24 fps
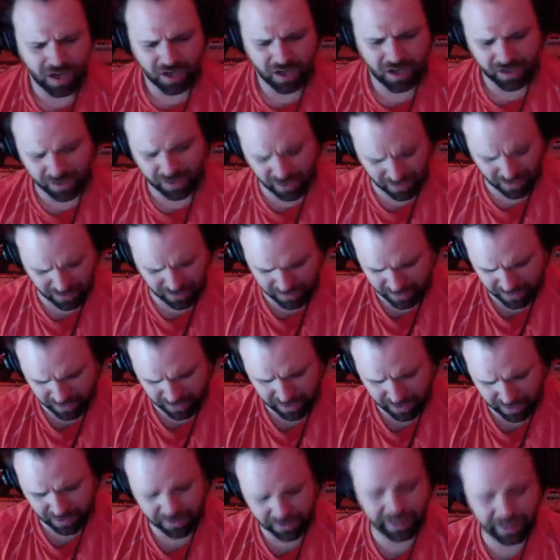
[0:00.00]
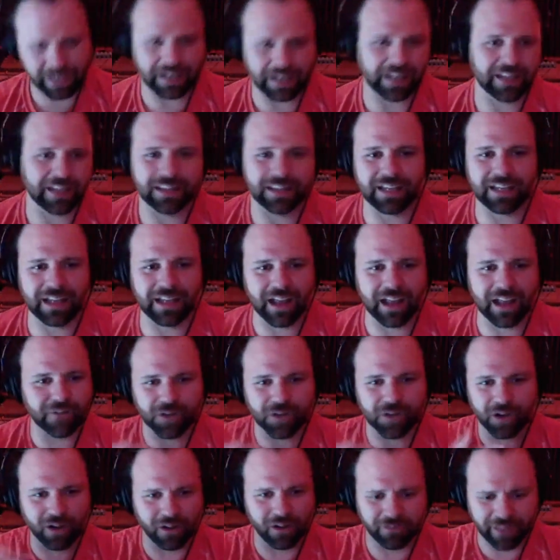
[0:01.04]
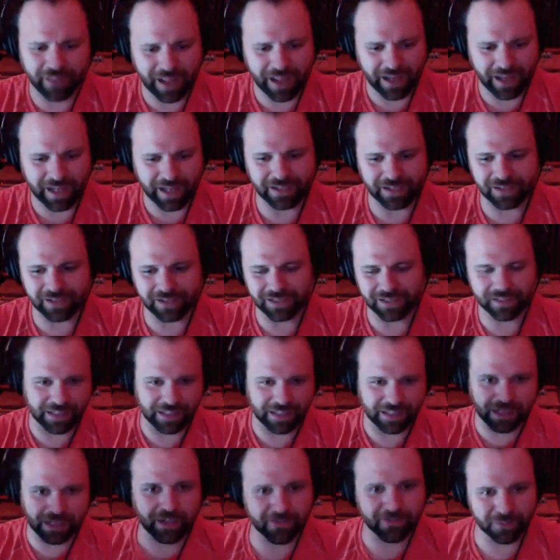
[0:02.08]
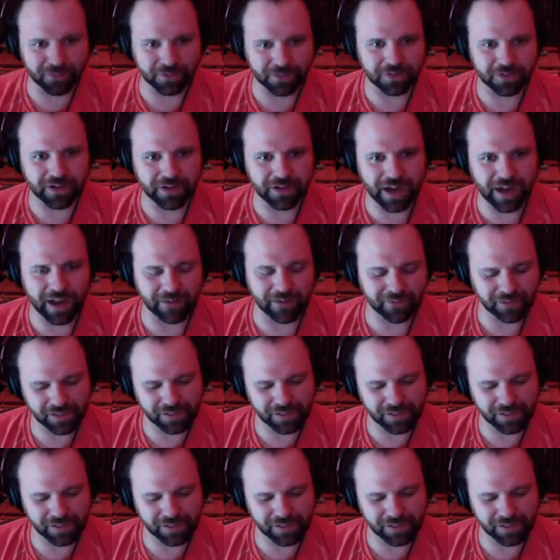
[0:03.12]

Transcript: So then after all of that, he just declared for the draft.